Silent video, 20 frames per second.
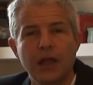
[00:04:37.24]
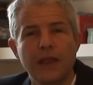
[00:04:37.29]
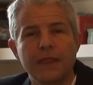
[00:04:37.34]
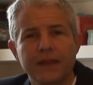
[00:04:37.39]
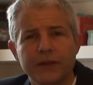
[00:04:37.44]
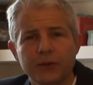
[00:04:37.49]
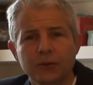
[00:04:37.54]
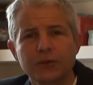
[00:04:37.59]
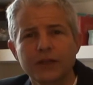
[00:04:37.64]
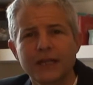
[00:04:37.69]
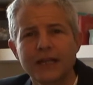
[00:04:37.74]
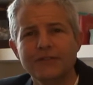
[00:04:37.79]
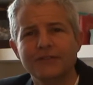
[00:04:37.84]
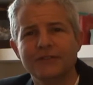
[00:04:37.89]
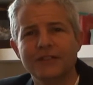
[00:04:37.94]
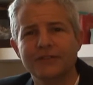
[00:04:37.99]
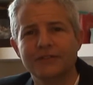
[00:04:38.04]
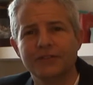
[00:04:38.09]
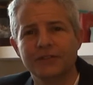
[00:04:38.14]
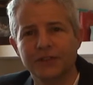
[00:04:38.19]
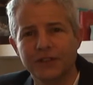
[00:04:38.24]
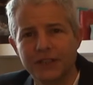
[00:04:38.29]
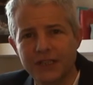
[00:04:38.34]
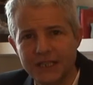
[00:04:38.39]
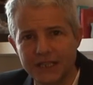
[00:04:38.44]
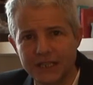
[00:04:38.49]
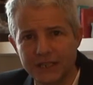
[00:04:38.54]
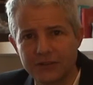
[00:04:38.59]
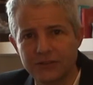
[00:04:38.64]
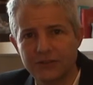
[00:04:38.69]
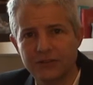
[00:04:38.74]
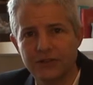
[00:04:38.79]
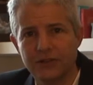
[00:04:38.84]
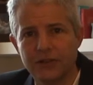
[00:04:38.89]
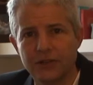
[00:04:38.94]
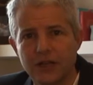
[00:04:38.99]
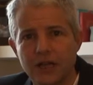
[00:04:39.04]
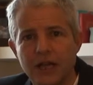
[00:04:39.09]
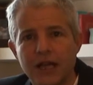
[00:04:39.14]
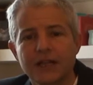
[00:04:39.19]
They all have different needs,
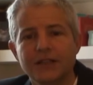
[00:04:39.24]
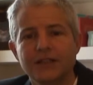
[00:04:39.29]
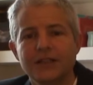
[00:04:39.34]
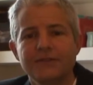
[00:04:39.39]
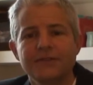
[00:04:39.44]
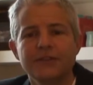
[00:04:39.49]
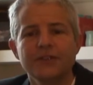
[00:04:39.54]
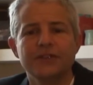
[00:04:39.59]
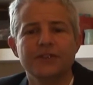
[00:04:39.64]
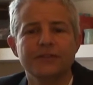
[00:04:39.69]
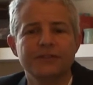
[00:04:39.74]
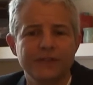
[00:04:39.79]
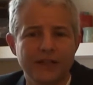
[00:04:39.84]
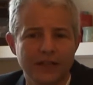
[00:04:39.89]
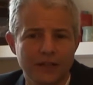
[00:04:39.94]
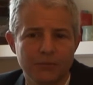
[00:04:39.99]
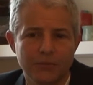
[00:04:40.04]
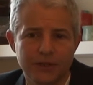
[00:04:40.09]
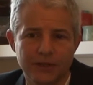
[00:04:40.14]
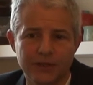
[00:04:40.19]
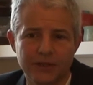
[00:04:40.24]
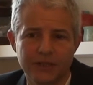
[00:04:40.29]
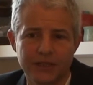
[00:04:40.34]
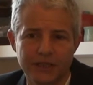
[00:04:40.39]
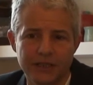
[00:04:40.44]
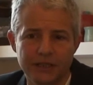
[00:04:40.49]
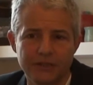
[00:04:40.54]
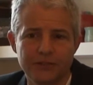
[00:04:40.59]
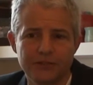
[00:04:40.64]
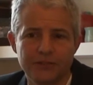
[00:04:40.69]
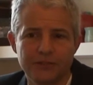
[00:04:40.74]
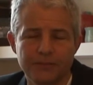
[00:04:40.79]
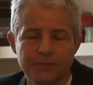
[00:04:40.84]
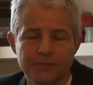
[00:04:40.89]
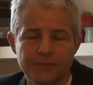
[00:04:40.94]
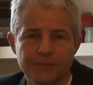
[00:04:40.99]
and different development needs.